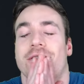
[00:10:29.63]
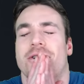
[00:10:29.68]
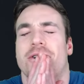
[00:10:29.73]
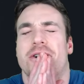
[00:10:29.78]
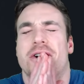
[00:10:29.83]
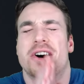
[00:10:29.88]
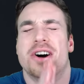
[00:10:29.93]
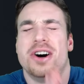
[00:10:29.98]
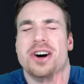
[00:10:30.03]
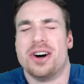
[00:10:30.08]

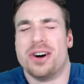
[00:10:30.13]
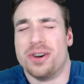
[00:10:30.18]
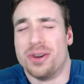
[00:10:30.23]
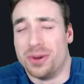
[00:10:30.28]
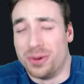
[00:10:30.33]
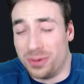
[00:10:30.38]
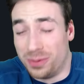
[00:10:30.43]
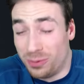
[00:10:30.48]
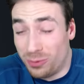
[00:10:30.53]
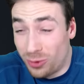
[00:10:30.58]

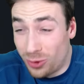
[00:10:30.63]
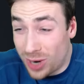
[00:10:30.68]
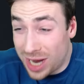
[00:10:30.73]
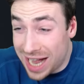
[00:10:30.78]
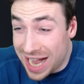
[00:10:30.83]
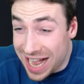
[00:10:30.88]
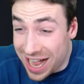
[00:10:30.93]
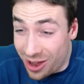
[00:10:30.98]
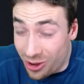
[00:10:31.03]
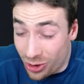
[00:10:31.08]
Oh,
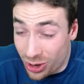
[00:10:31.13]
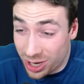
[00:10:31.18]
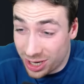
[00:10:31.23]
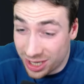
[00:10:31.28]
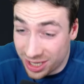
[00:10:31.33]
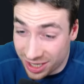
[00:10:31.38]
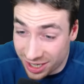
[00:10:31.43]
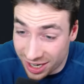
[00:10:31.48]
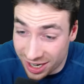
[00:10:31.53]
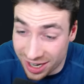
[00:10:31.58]
wow.
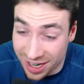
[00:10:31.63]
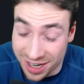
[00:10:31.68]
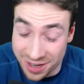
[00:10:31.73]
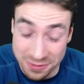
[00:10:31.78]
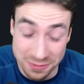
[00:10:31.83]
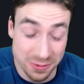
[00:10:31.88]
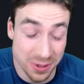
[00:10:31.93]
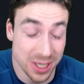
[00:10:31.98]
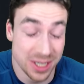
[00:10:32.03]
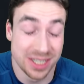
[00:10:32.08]
All
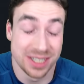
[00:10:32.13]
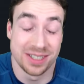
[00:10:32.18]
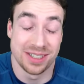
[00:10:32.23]
right, we're...